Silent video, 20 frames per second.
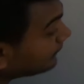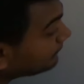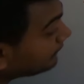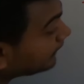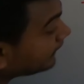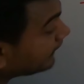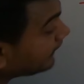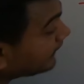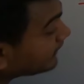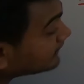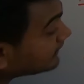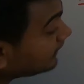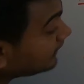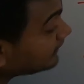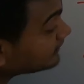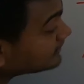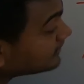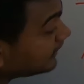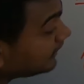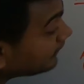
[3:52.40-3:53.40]
can be
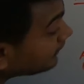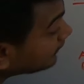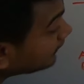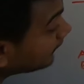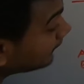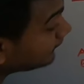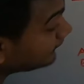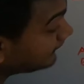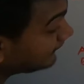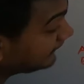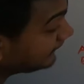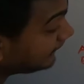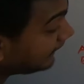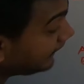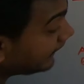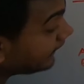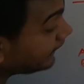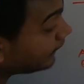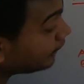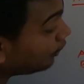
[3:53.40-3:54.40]
rearranged in
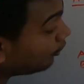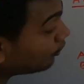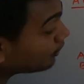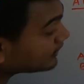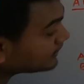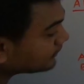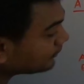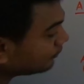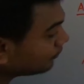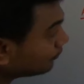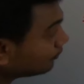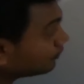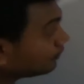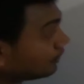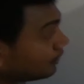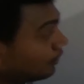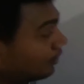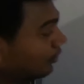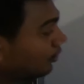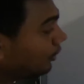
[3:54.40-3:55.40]
DA
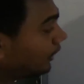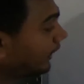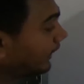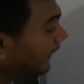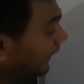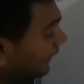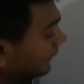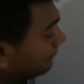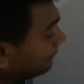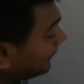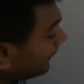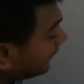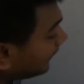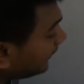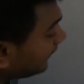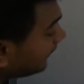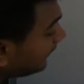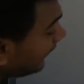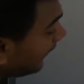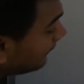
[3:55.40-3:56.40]
also. Again,
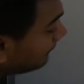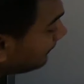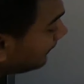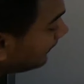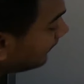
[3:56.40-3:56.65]
BD can